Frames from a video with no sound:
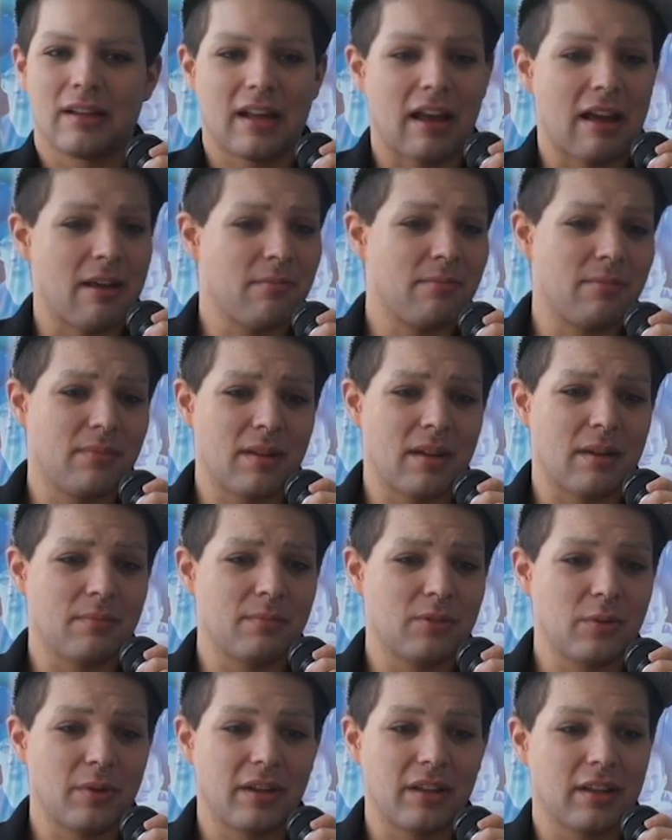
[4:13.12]
I'm
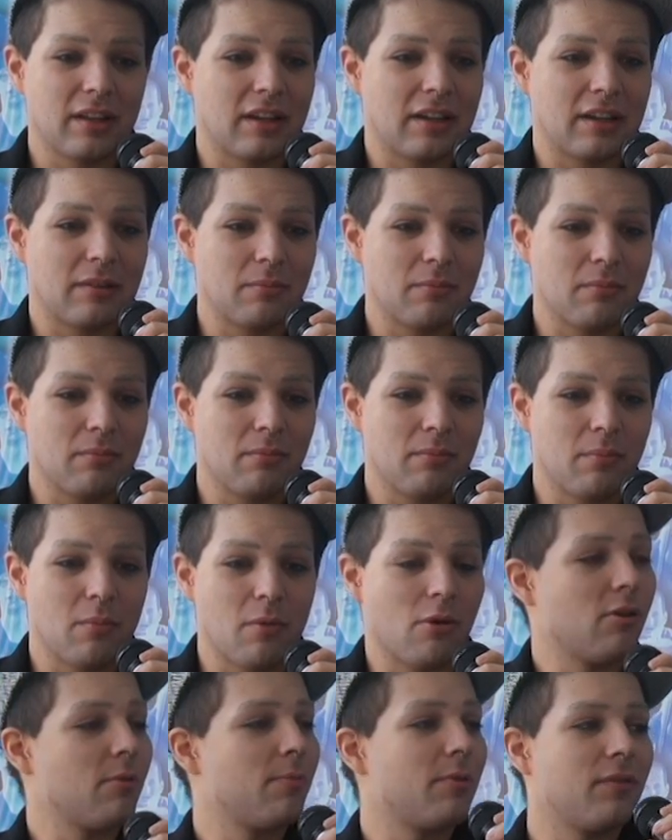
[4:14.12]
doing like
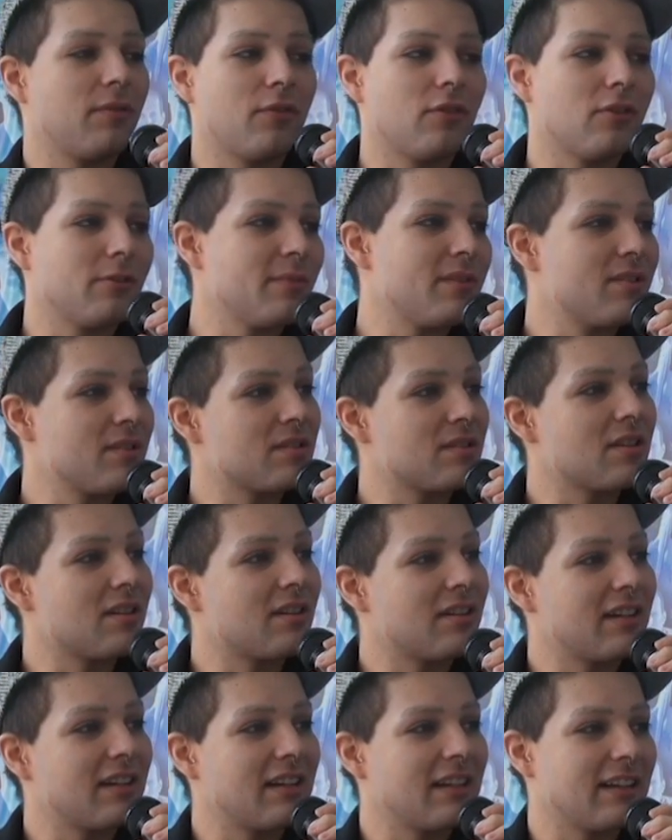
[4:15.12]
more performance
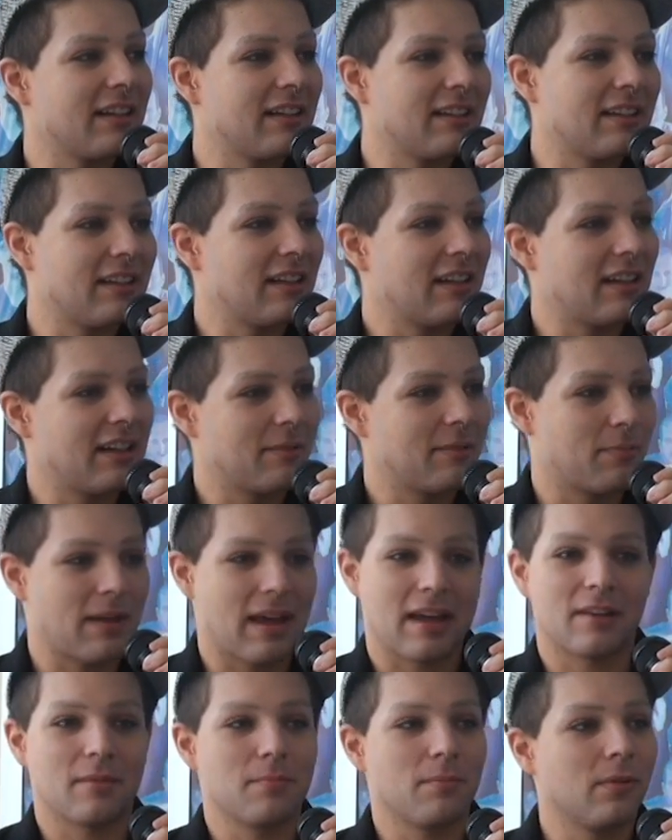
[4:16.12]
art and like
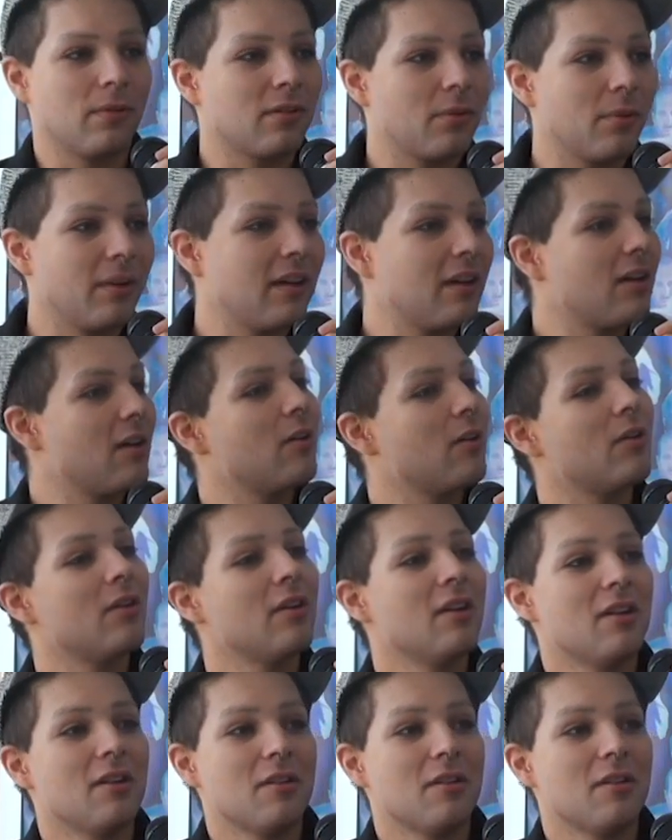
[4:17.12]
back in Puerto Rico,